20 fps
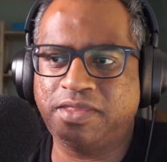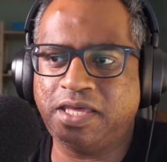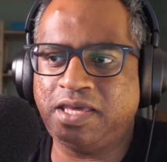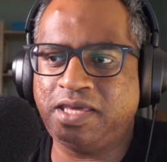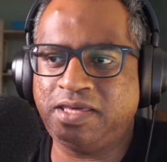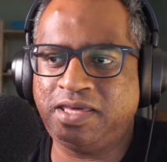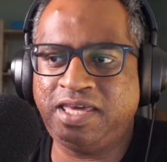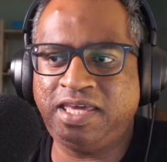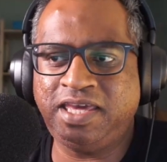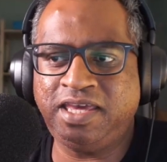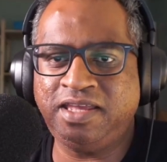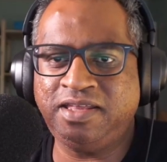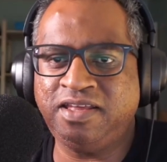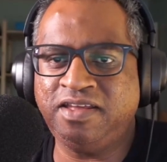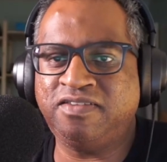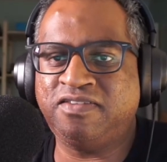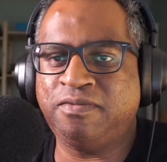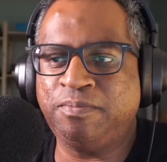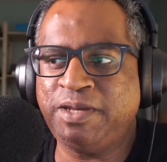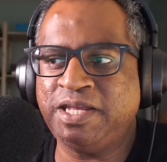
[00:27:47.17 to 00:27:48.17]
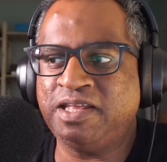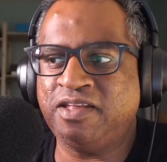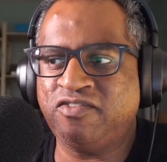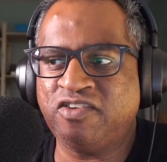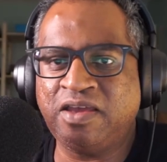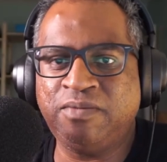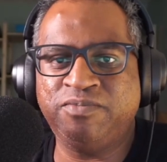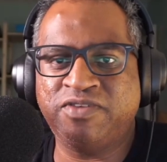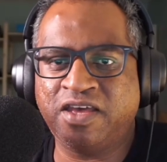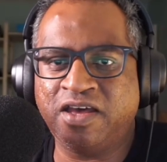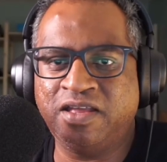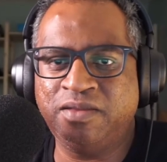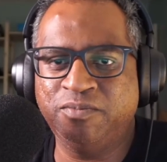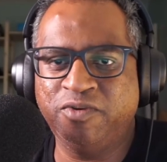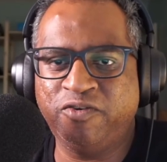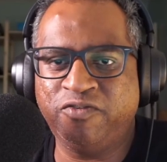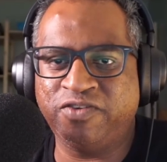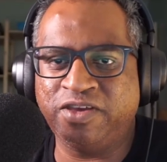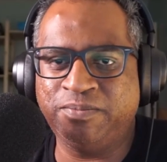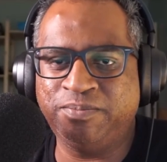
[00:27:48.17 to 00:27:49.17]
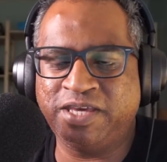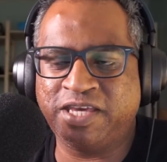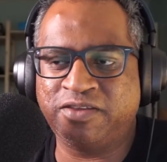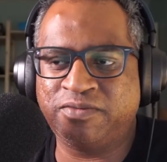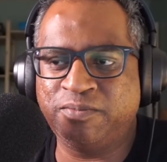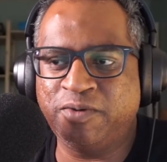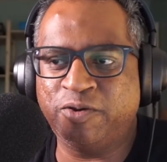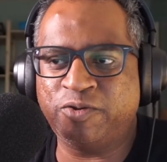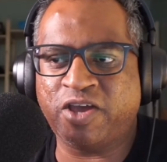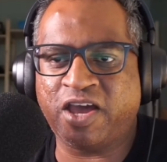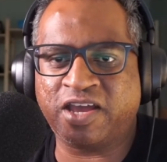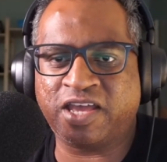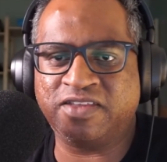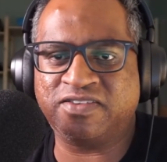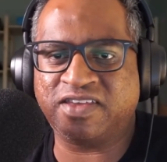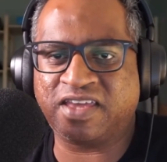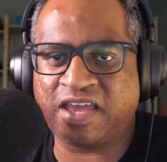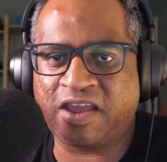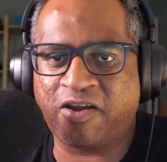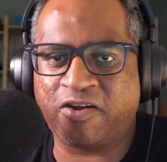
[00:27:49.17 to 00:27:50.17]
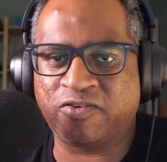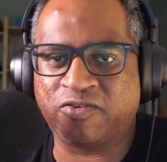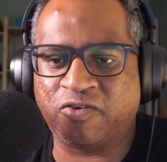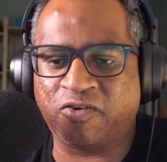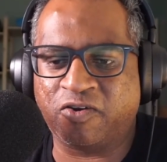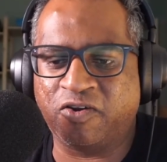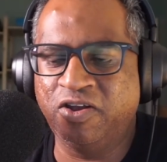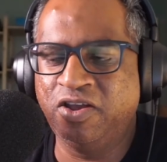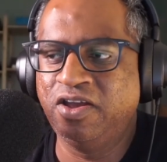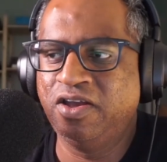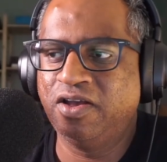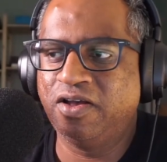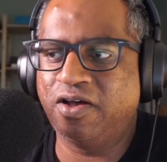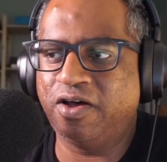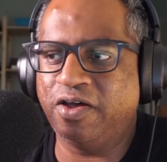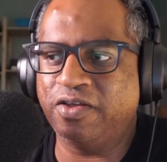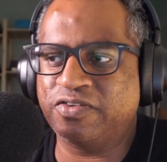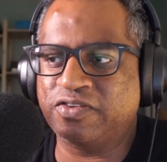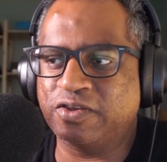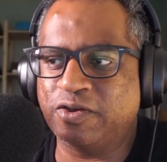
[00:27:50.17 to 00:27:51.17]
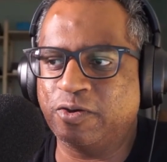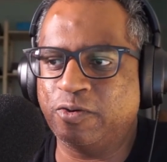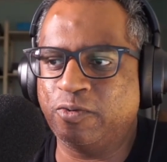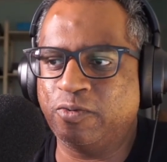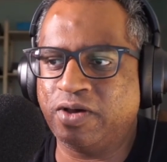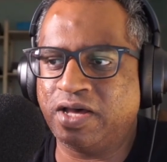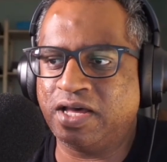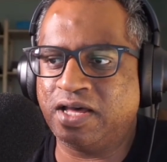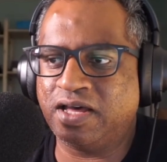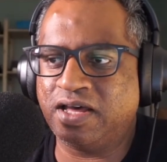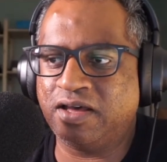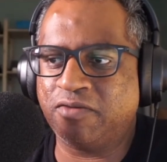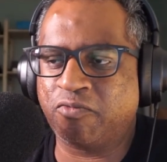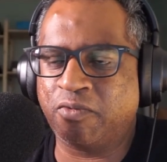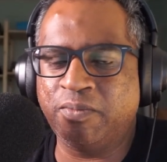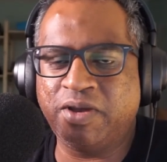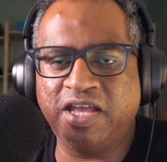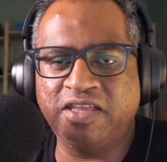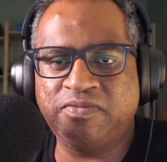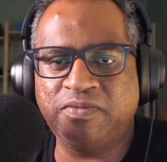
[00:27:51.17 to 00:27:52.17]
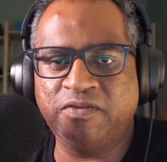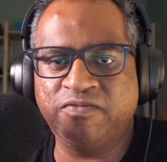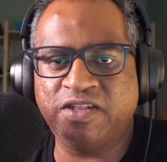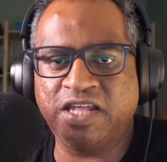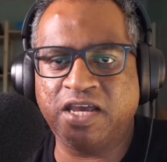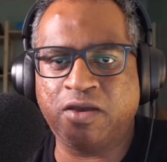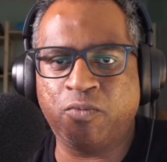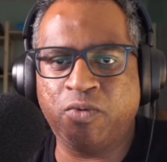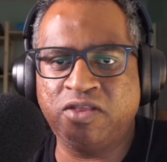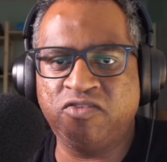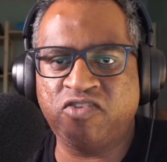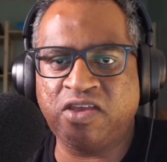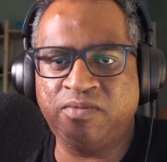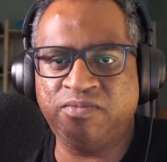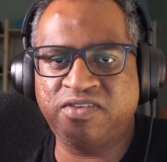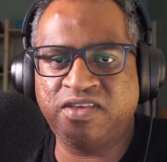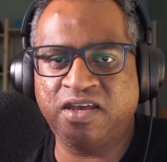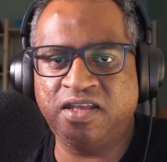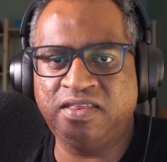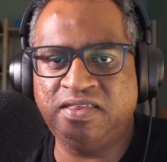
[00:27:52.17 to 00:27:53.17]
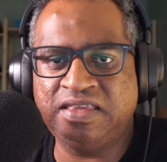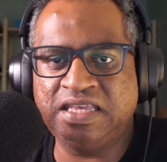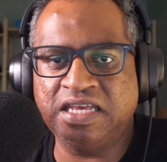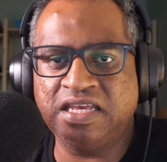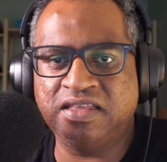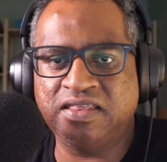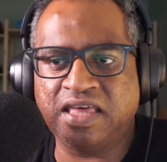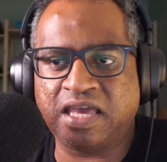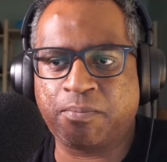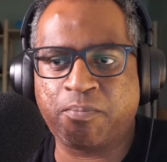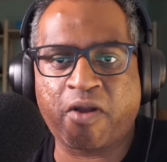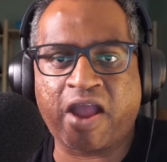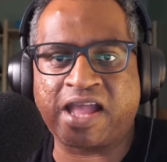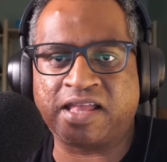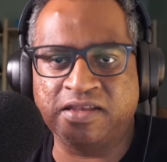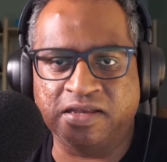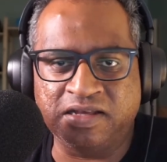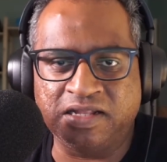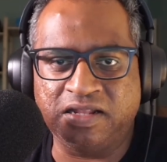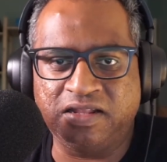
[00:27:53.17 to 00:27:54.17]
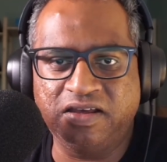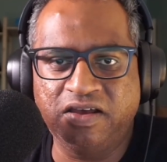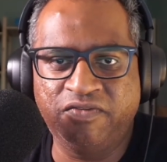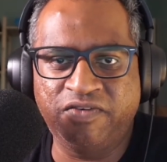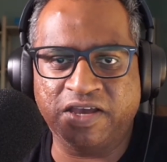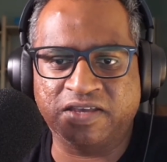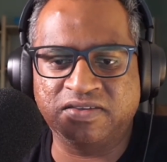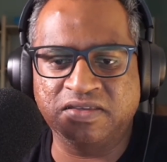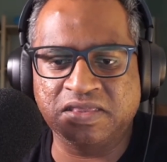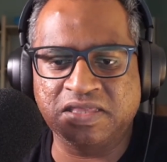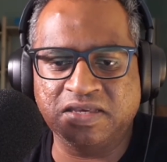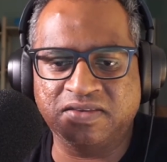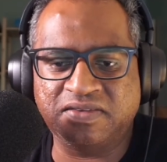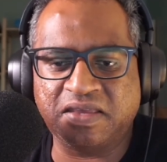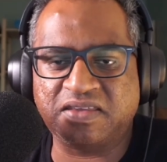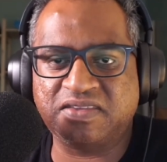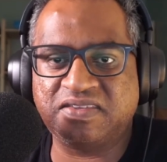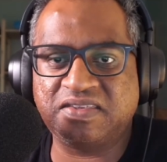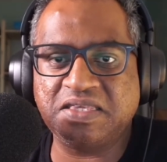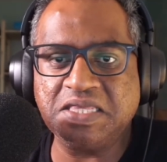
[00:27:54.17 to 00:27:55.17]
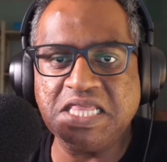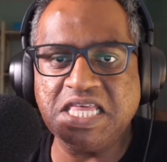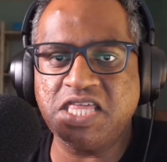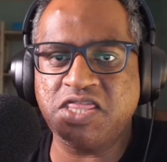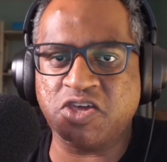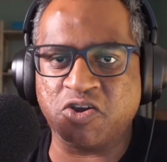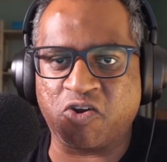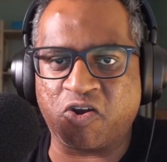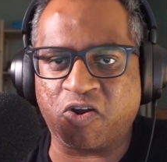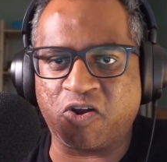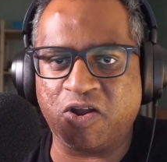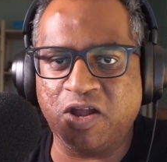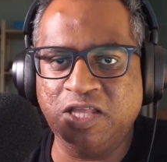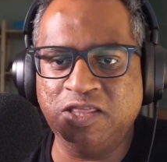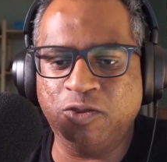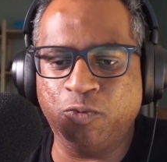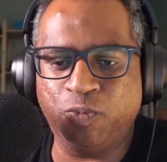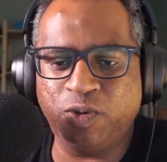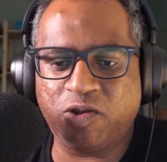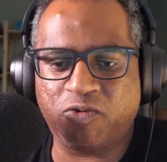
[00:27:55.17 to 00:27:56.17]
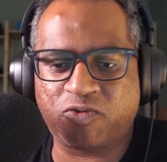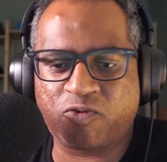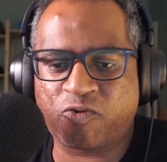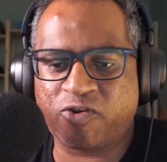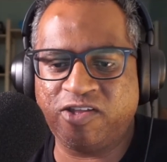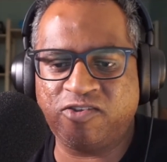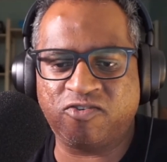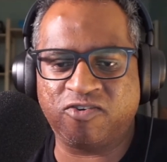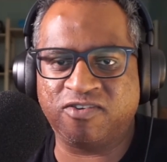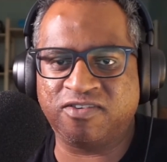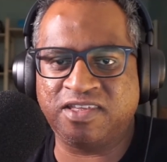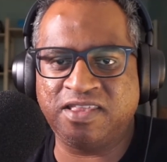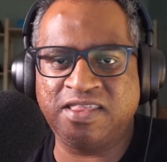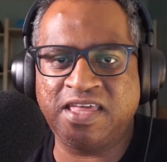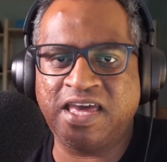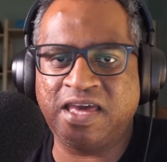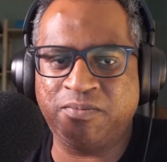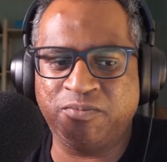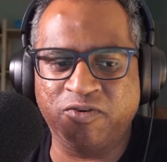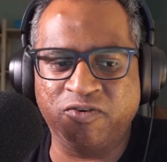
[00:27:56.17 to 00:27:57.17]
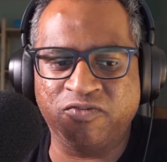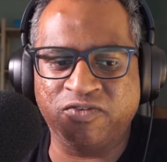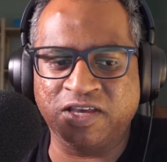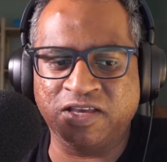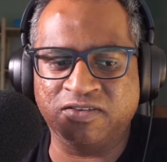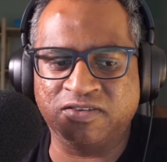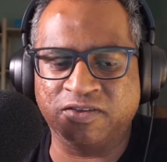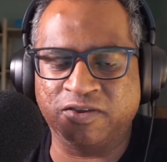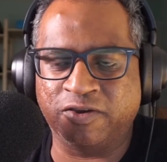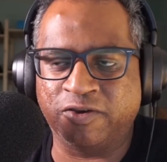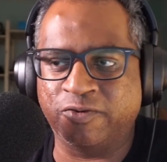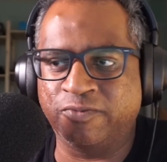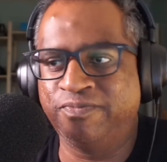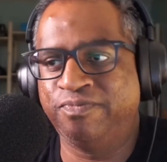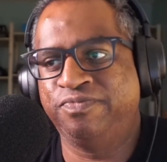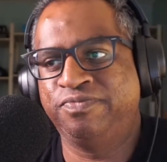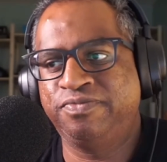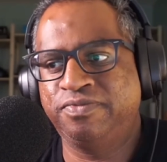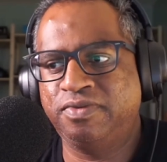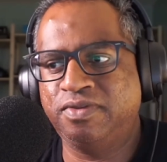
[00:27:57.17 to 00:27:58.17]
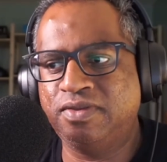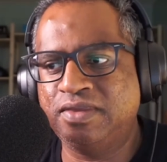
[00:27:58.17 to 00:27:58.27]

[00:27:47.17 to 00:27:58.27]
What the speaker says: he needs to be in a James Gunn movie because MODOK as a character also reminds me of like when James Gunn did like practical effects and things like Slither and the weird creatures in that movie. Yeah. So